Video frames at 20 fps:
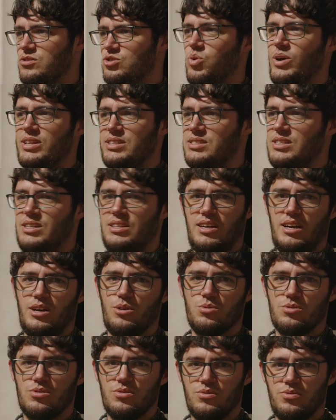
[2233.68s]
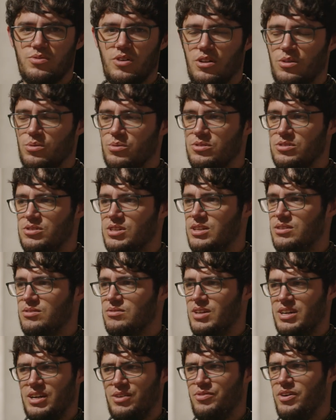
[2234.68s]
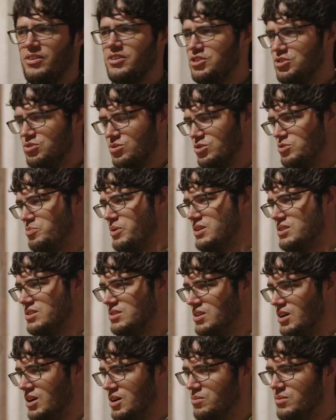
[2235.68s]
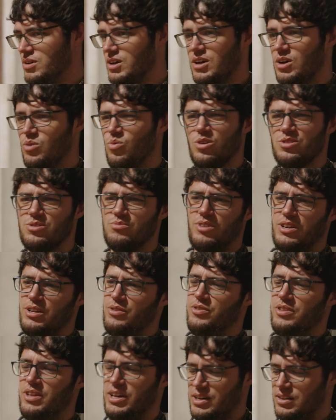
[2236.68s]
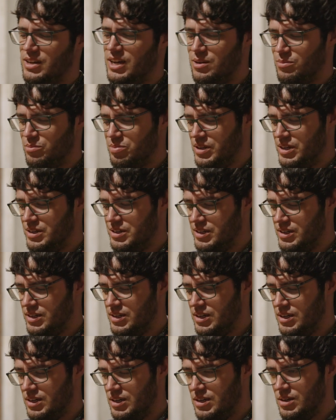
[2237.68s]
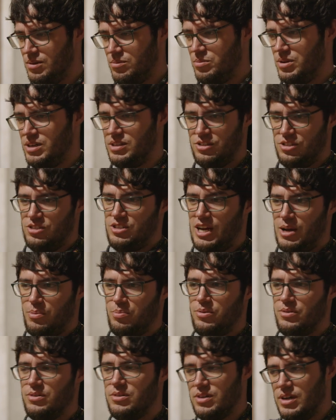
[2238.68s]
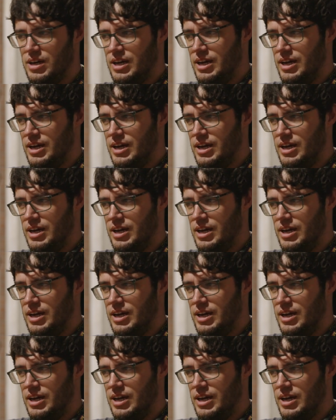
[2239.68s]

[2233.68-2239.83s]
20,000 followers in like a very short space of time. Wasn't ready for that, hadn't planned it, but it just happened.